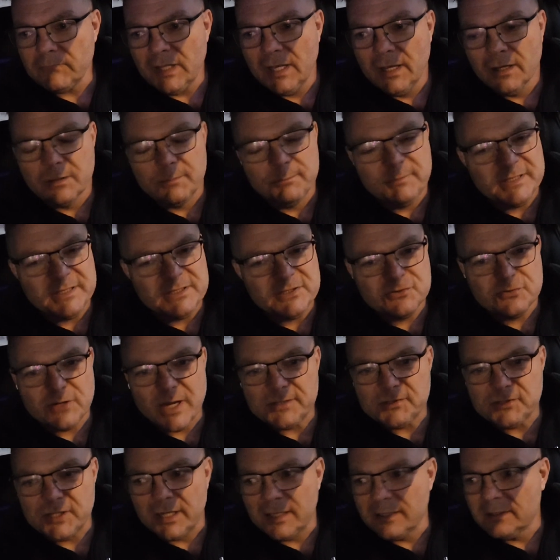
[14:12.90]
it could be
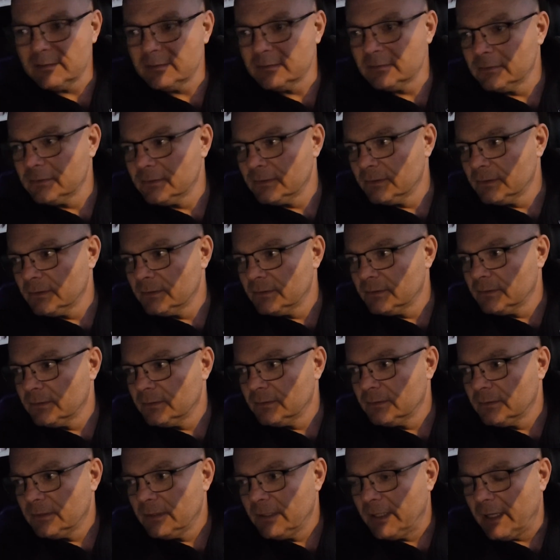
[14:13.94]
stretching.
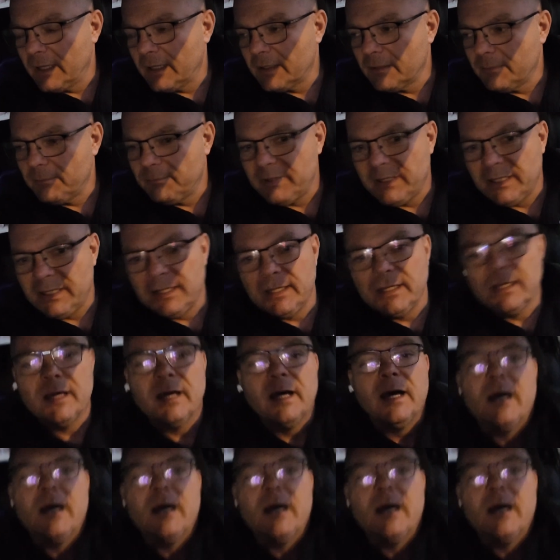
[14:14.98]
It can be